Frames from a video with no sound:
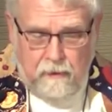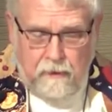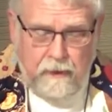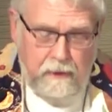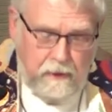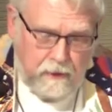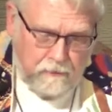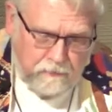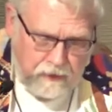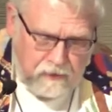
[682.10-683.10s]
Then he
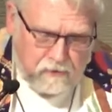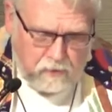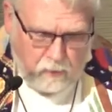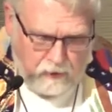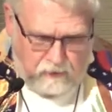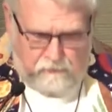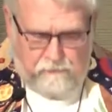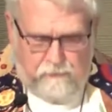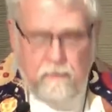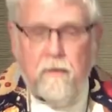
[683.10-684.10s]
invites
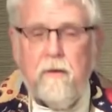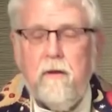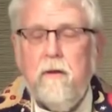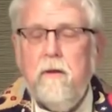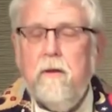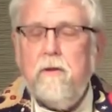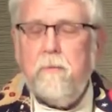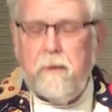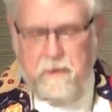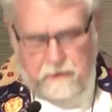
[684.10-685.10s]
12
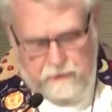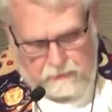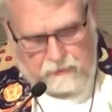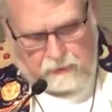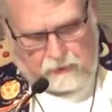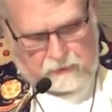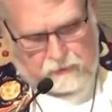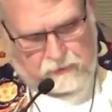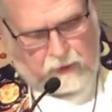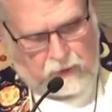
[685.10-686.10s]
to be
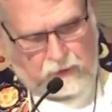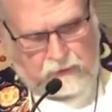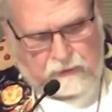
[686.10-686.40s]
star